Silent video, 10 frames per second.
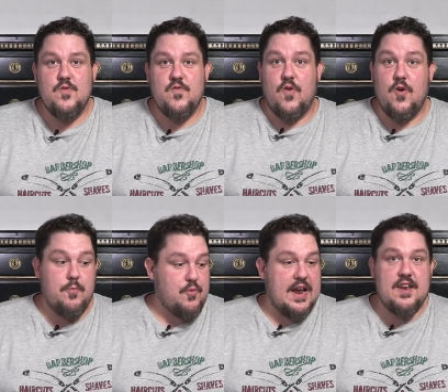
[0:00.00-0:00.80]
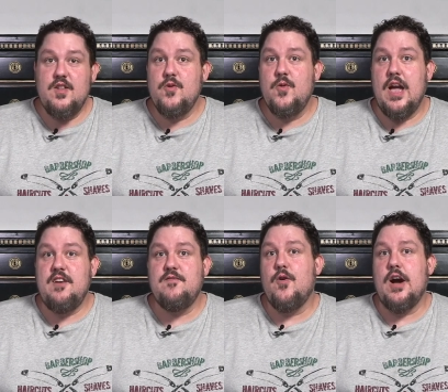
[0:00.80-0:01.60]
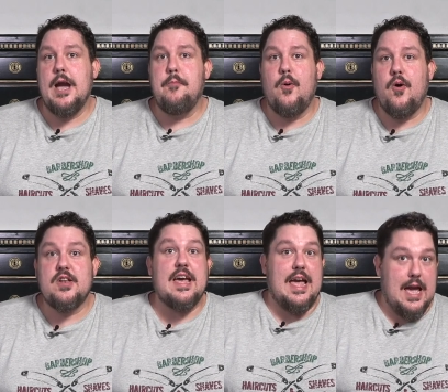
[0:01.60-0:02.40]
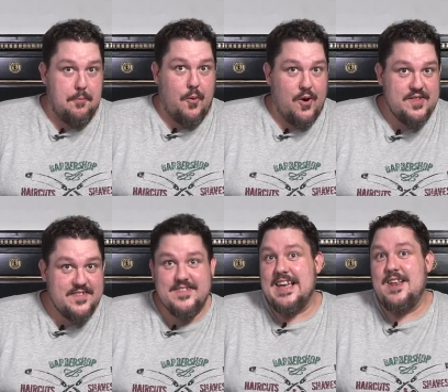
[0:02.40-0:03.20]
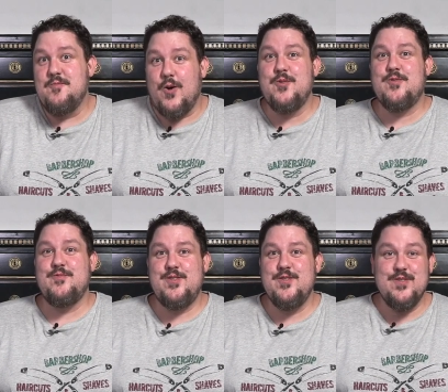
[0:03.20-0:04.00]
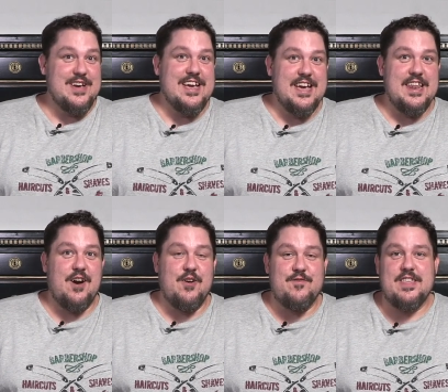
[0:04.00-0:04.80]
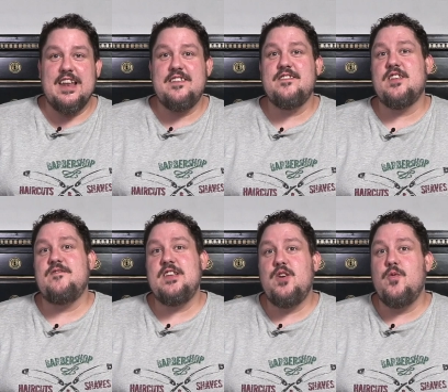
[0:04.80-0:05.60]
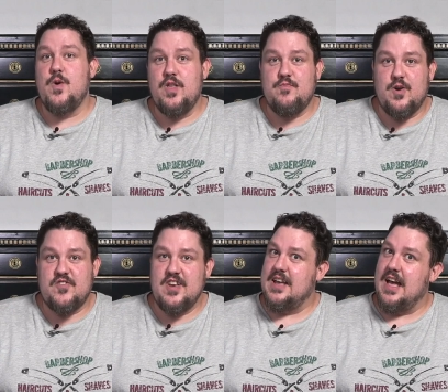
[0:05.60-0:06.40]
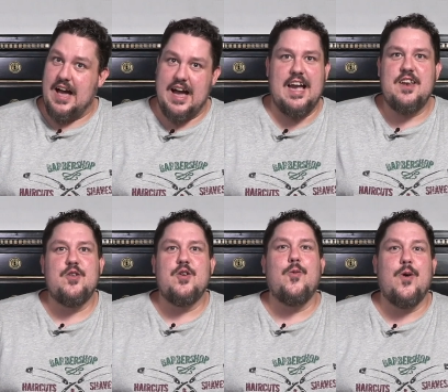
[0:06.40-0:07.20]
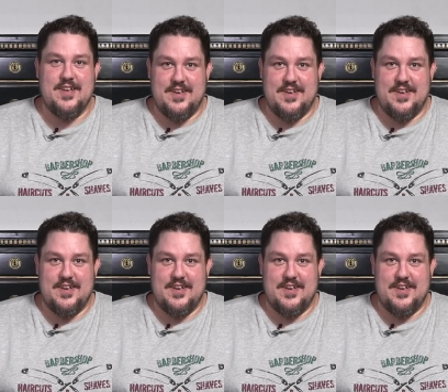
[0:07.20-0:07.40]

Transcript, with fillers: 4 brand new A4 Airport airports in one review. Now, if that is not a video worth watching, I don't know what